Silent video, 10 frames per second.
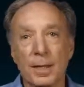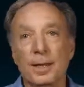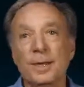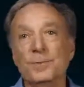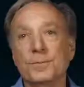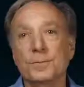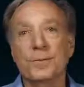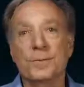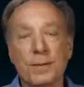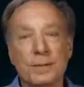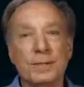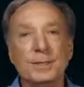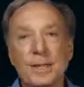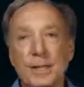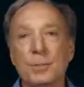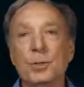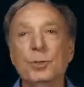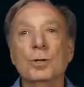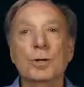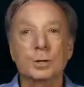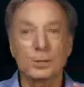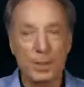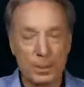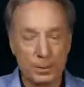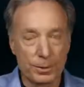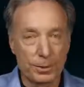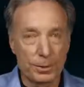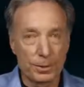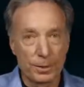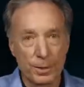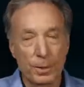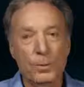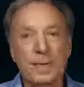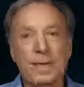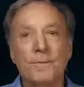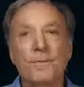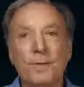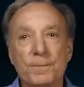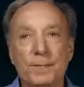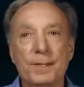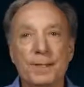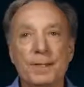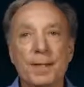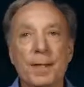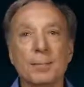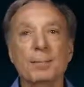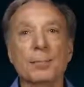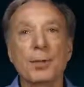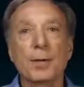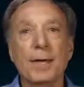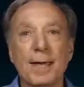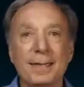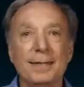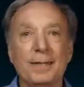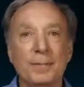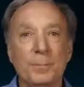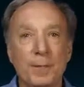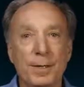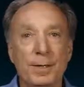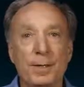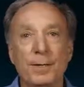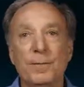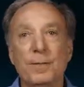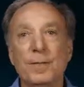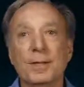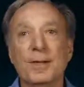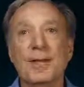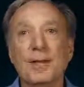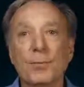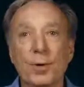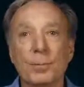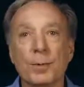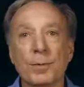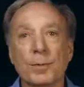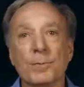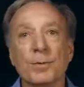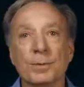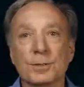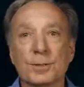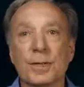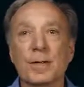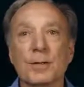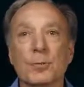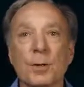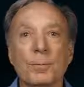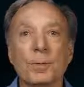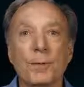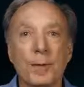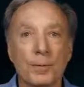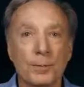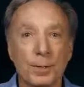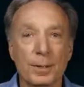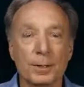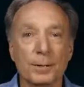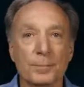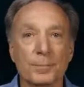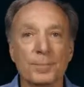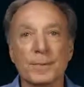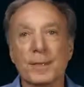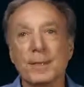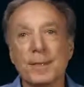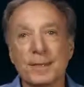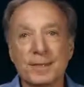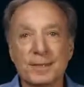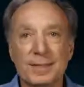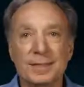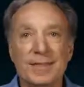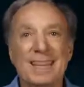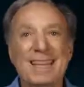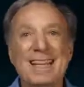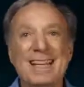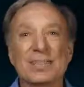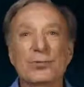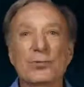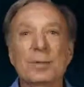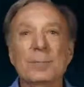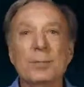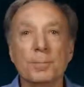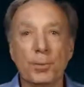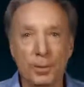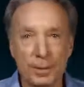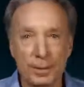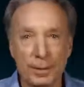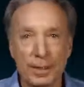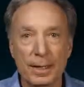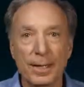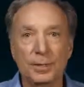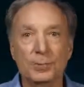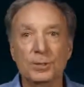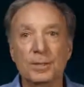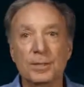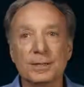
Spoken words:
Thus, for the very same glucose molecule, we get 15 times more ATP via the aerobic versus the anaerobic pathway. This is extremely important, as we'll see in